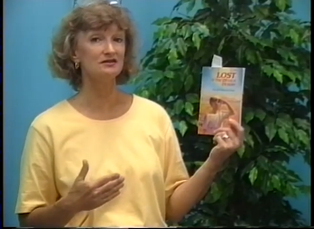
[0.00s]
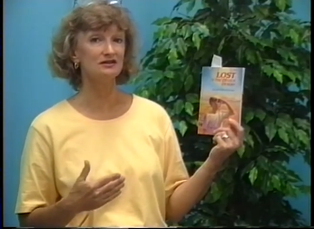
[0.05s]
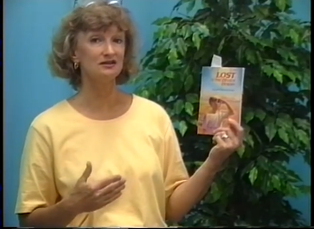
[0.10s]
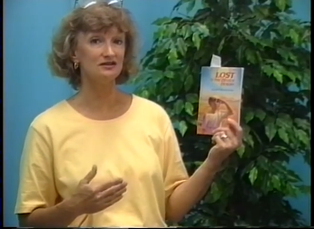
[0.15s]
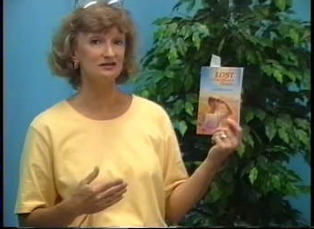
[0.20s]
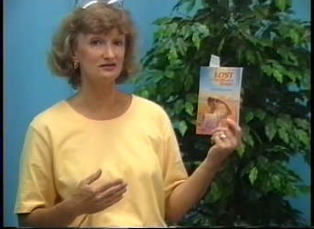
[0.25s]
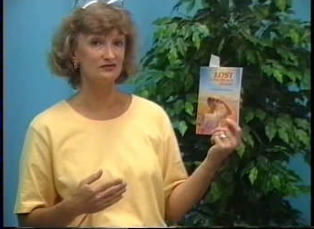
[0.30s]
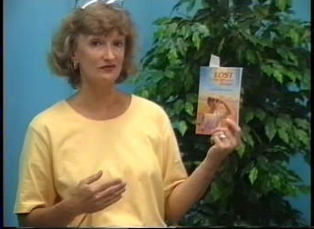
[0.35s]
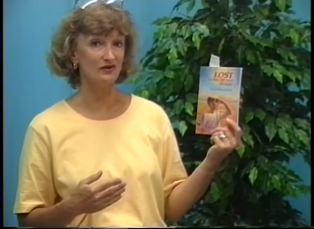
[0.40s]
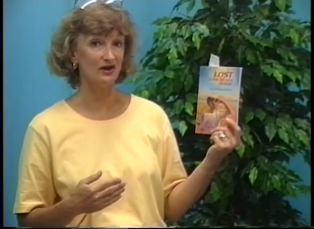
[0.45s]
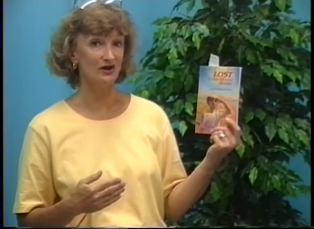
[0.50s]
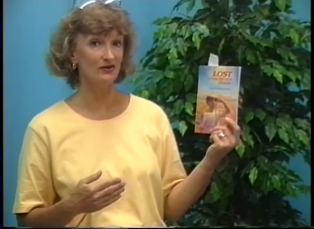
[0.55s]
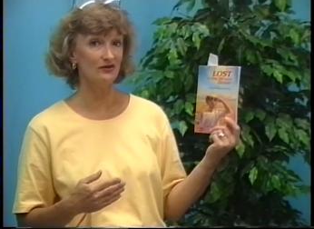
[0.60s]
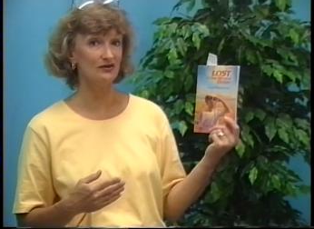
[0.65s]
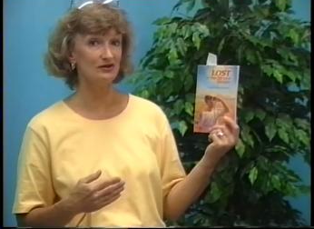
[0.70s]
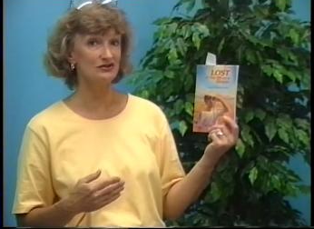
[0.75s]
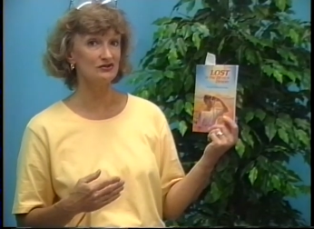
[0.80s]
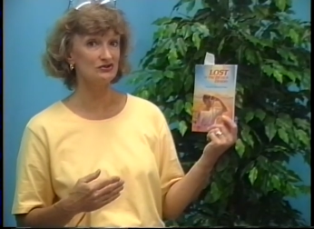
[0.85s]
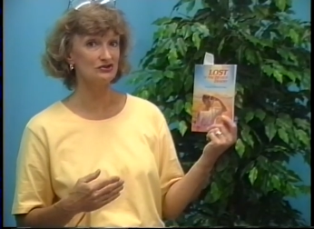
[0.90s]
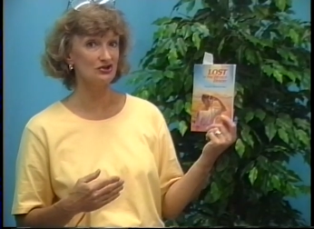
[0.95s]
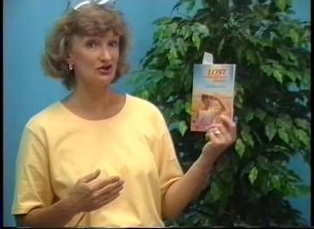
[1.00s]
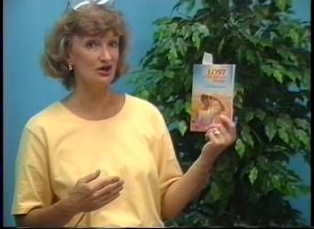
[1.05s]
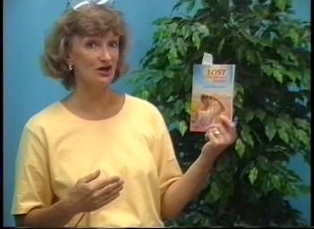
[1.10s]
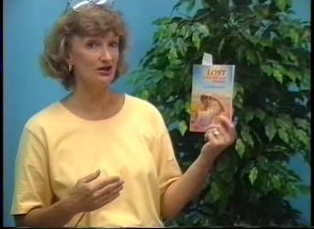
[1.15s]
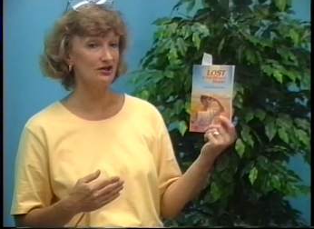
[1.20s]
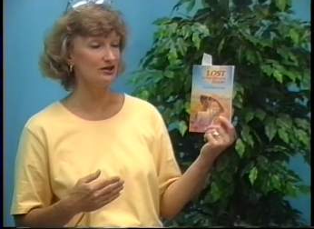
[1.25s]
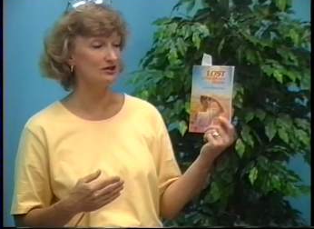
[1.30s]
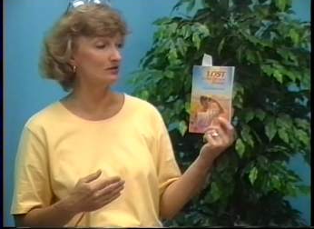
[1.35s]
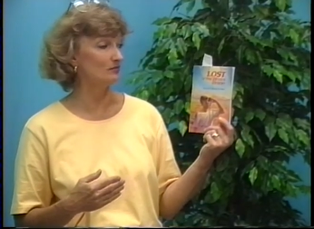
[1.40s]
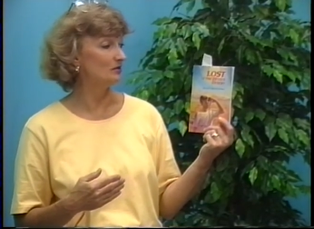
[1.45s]
that his father has
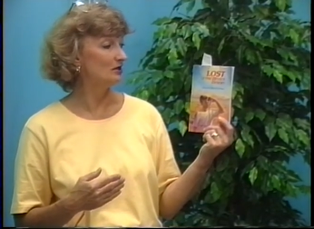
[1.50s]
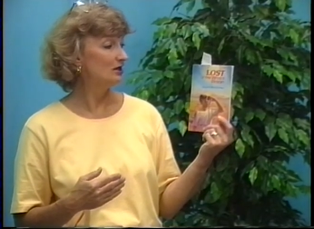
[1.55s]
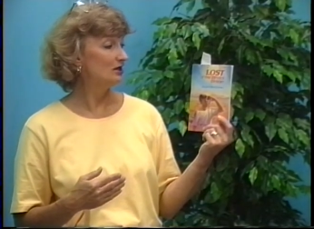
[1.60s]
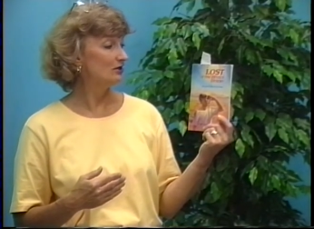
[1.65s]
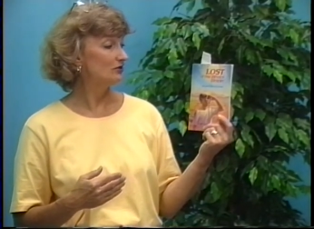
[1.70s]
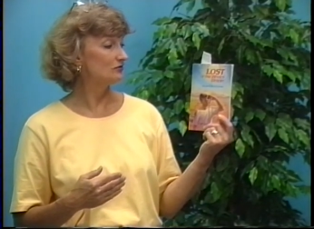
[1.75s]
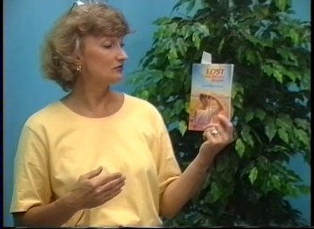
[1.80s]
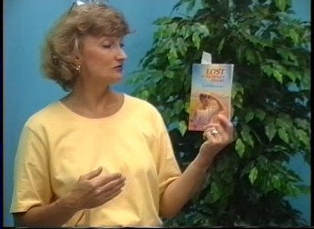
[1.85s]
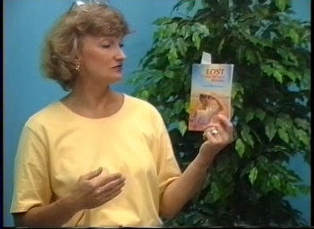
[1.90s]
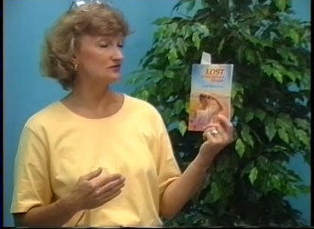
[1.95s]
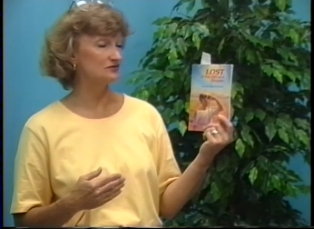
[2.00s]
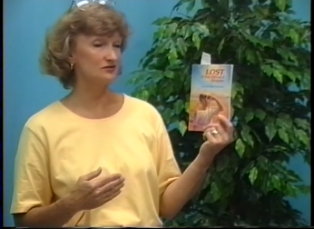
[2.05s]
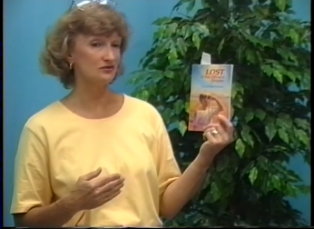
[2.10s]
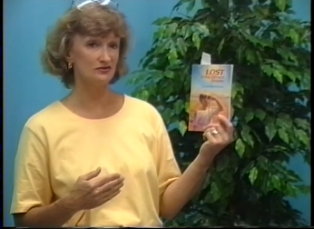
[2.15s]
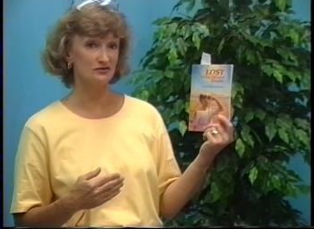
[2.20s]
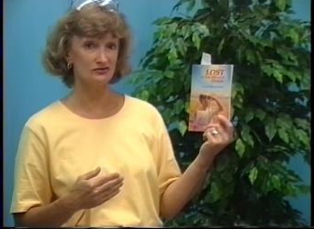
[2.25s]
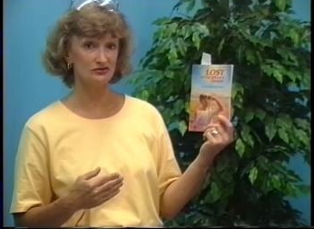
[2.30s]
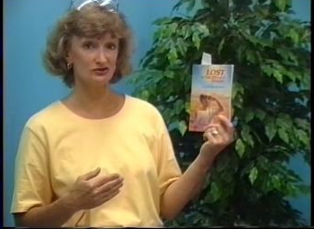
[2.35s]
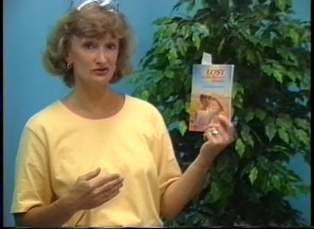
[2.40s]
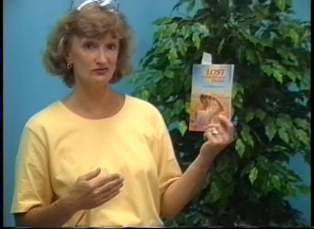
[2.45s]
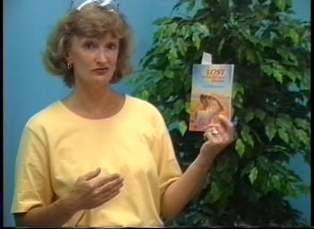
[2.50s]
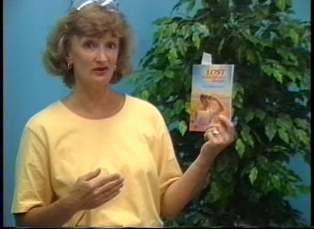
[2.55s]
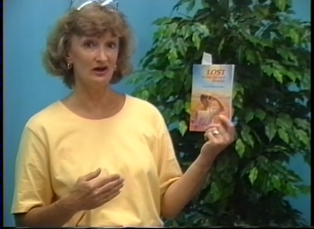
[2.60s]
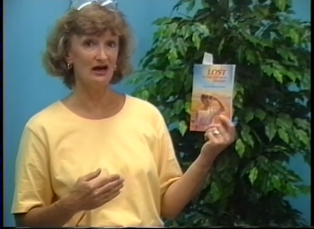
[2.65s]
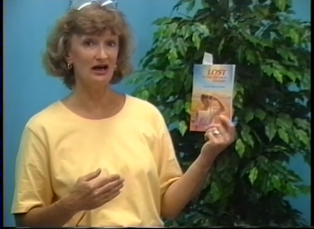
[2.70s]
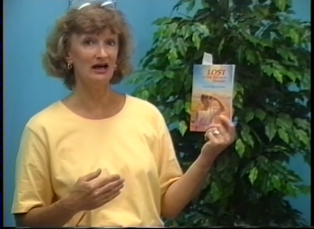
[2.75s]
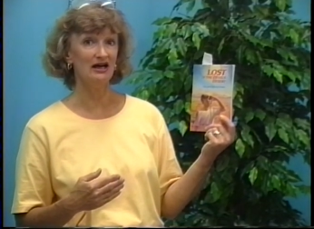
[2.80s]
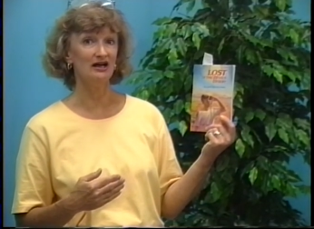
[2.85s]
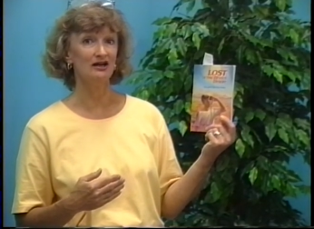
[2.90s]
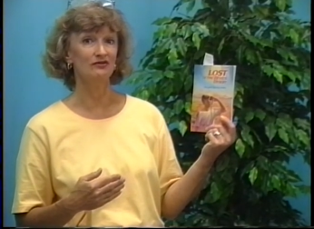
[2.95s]
taught him to sur
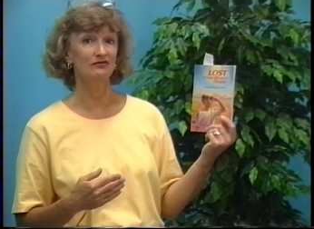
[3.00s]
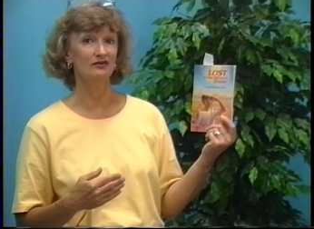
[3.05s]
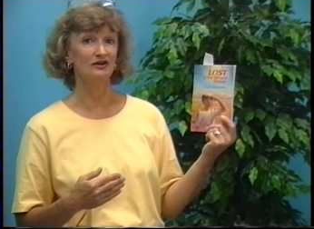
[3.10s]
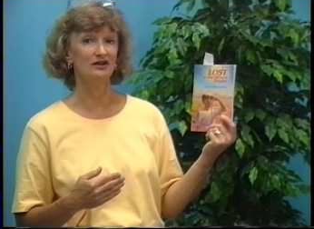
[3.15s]
survive